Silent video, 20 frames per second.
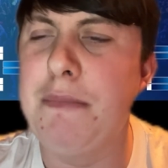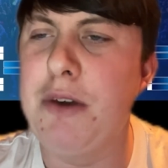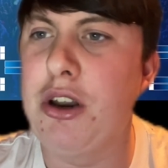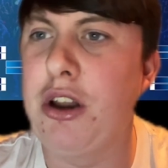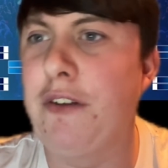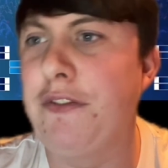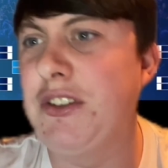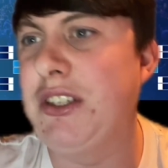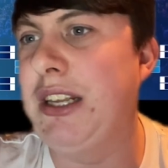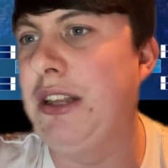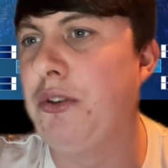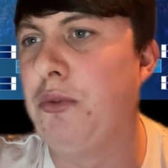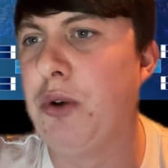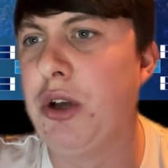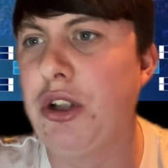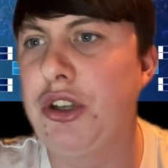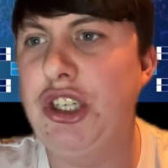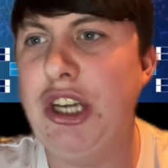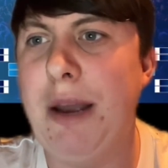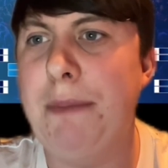obviously the
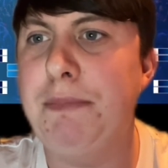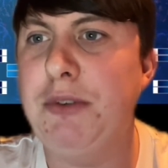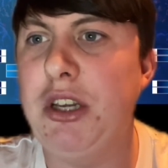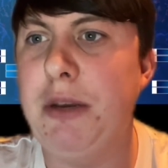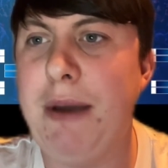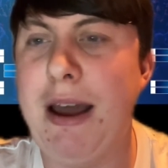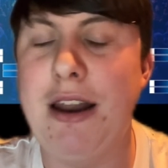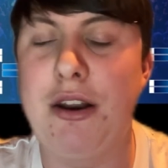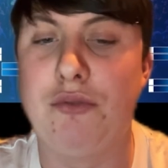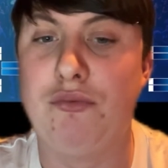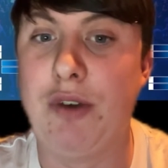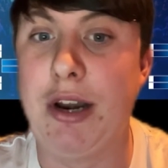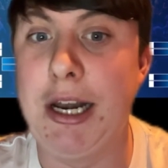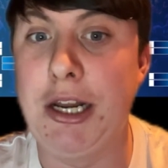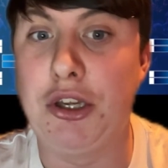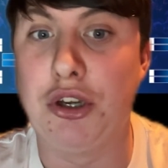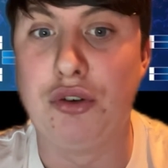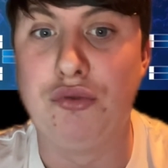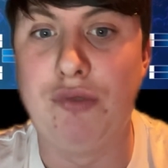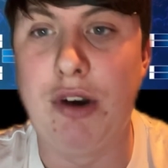World Championship had a really
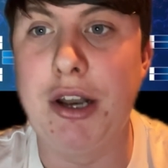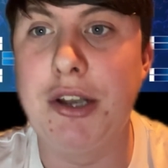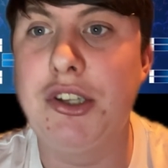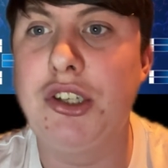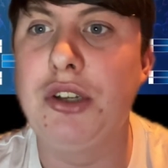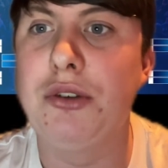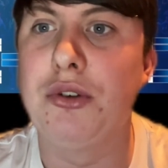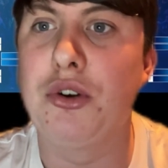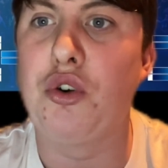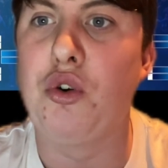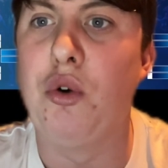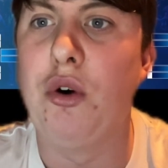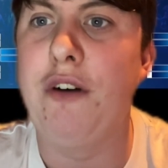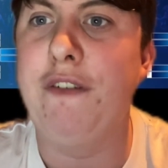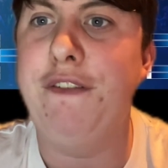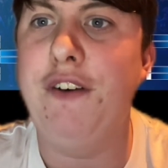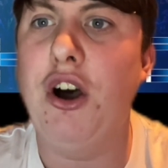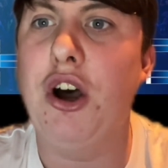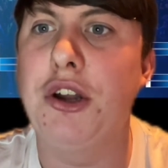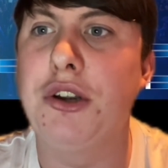good run to the
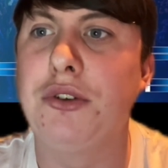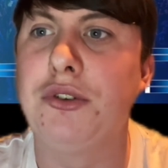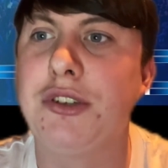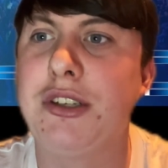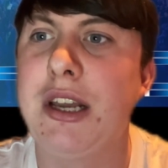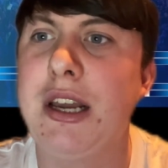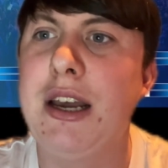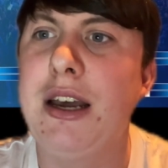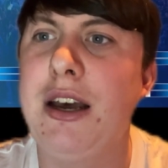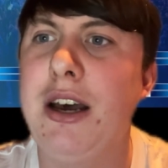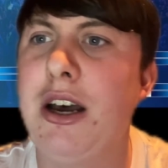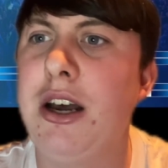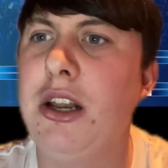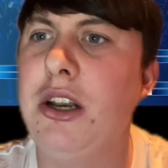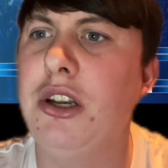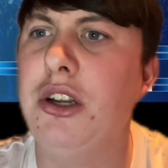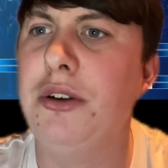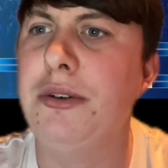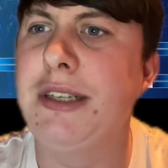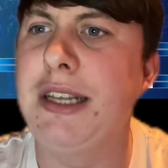quarterfinals,
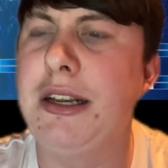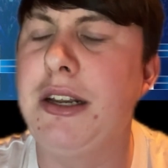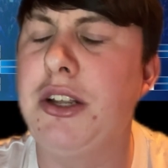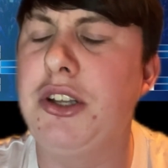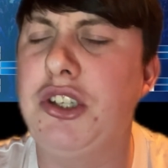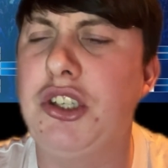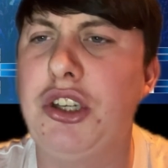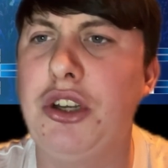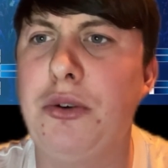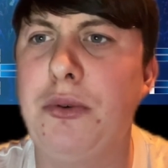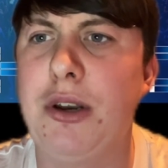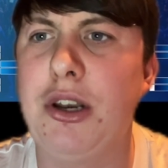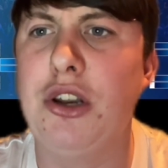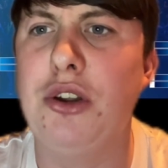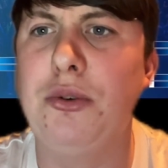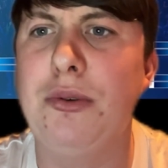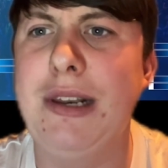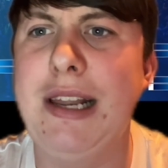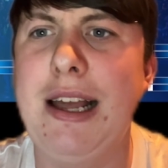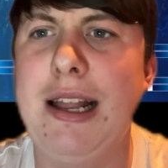losing to
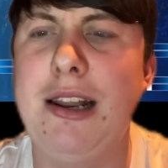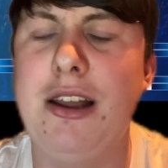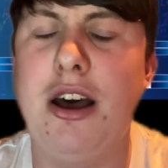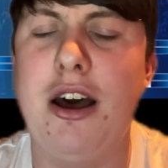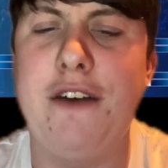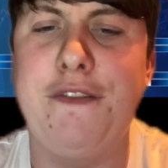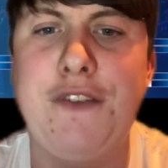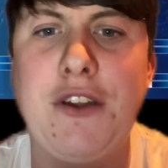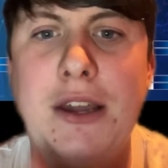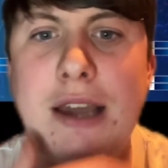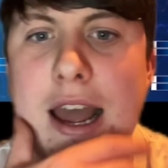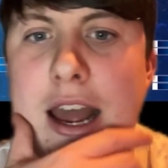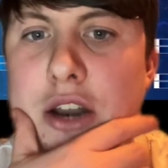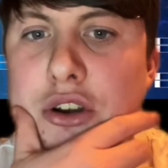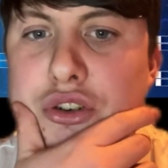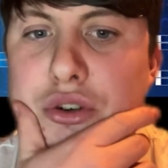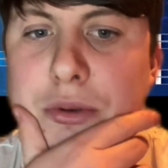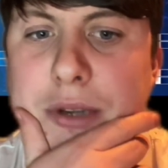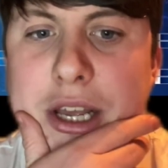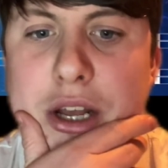Luke Littler. I think
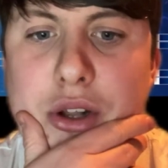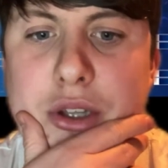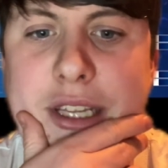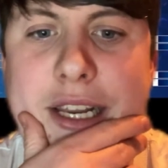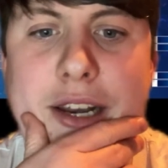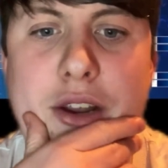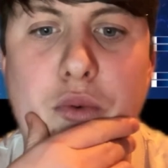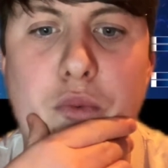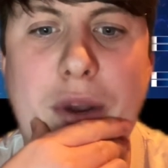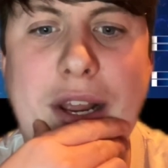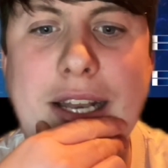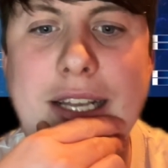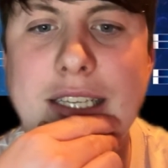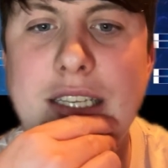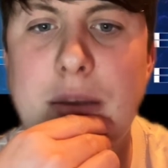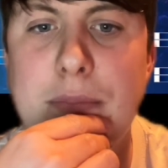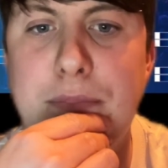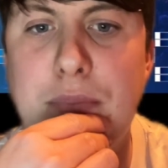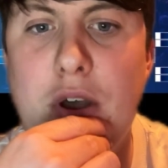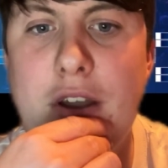Andrew Gilding wins
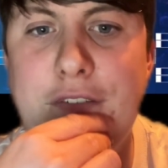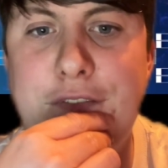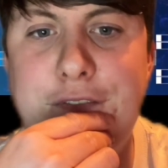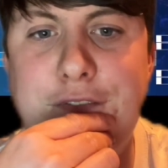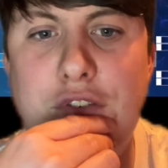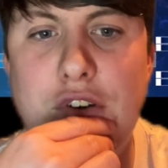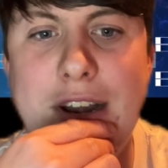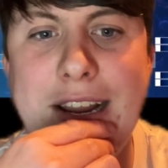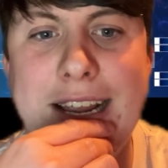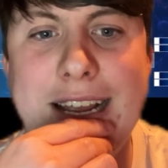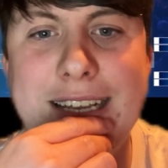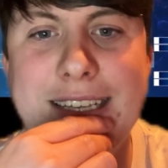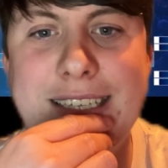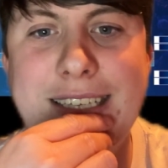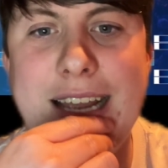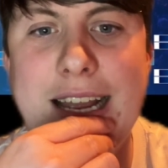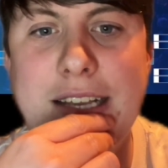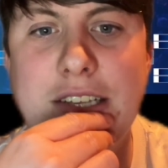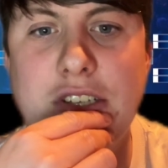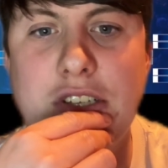by
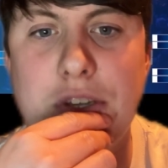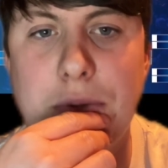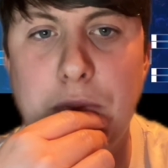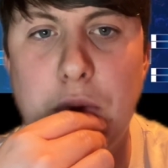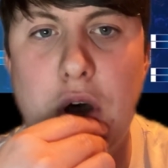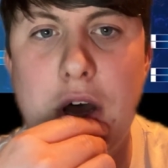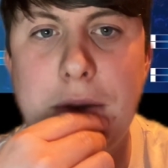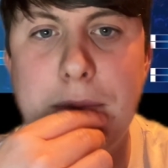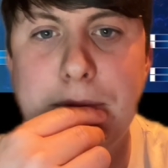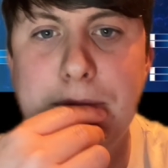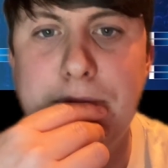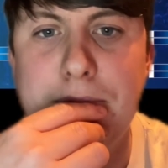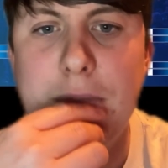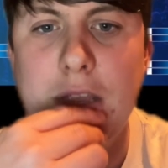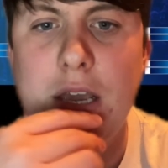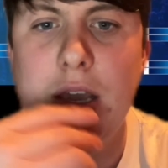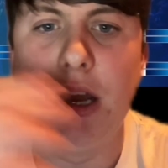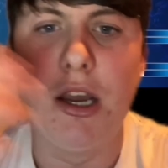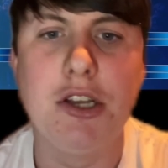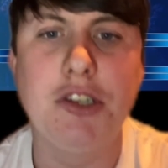3-1.
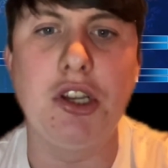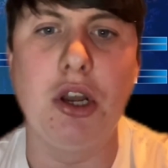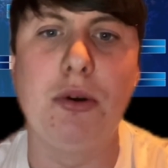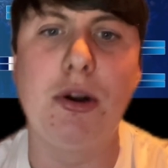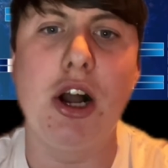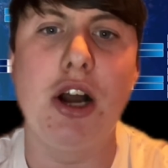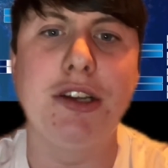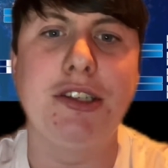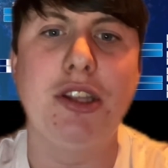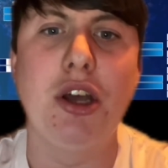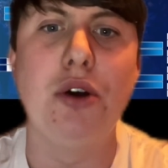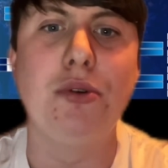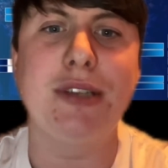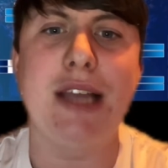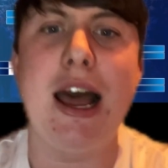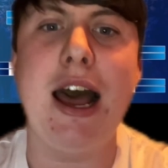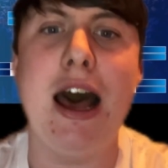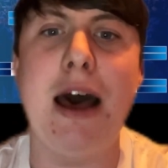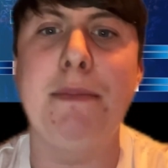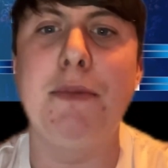So, guys, those
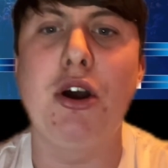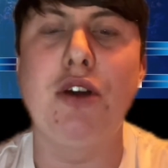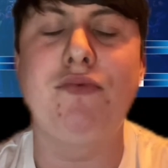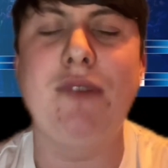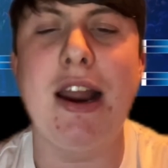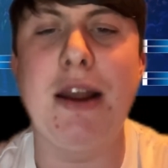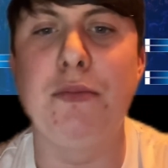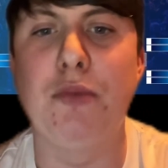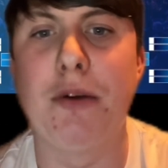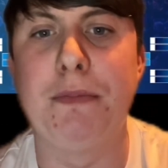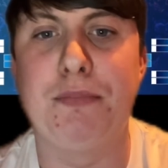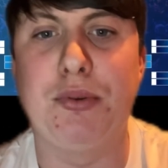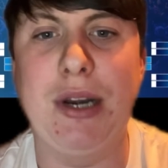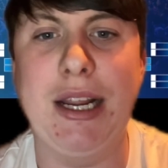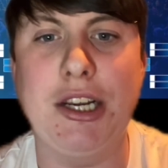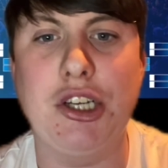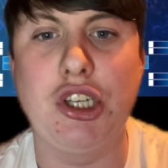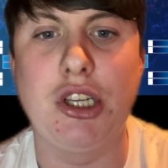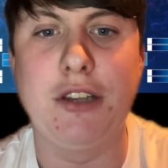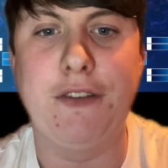are my round one
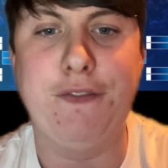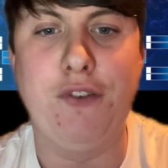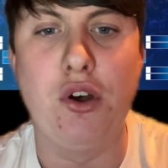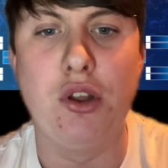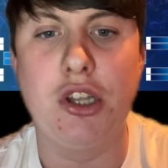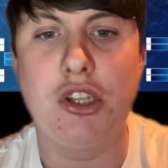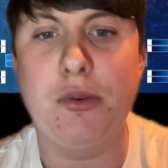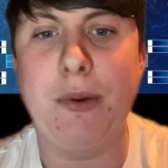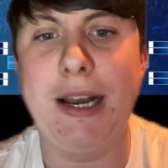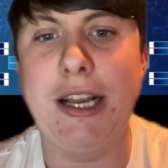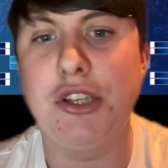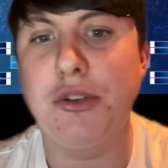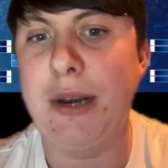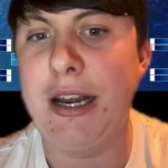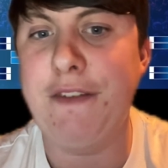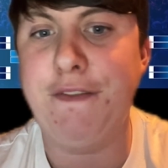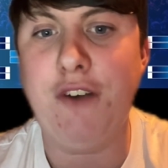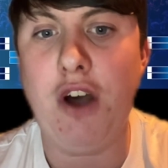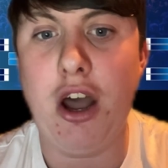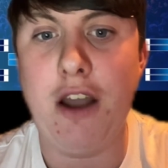predictions for the
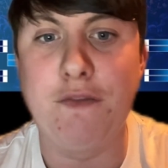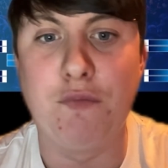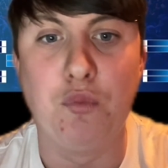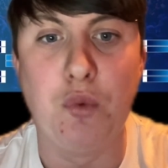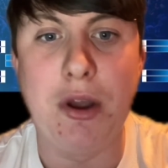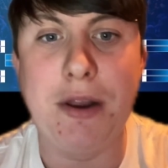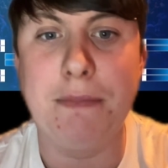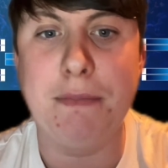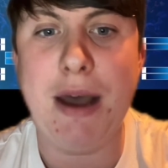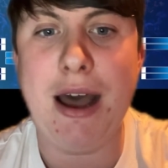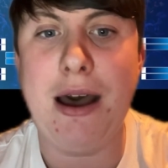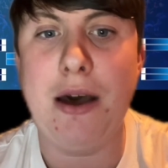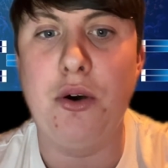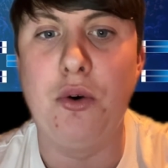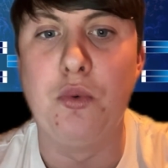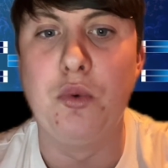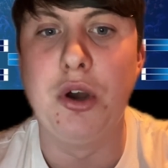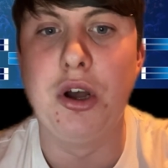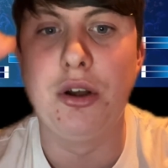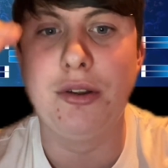2025 Winmau
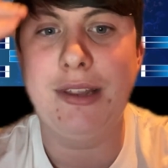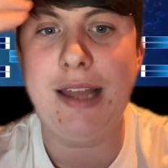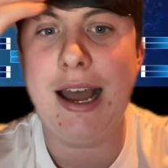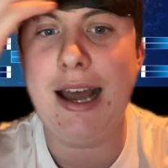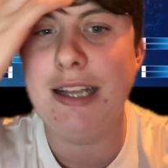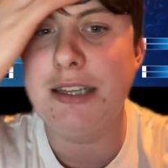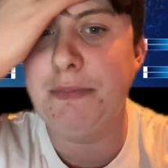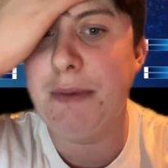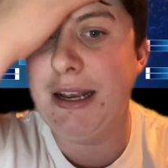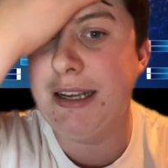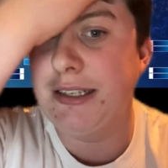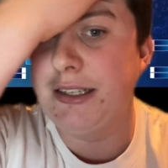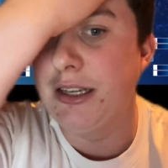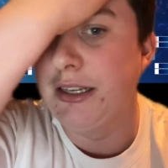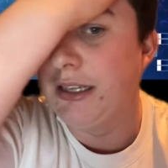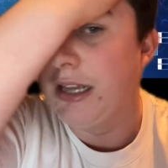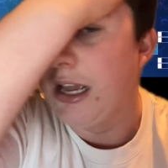World Darts Masters.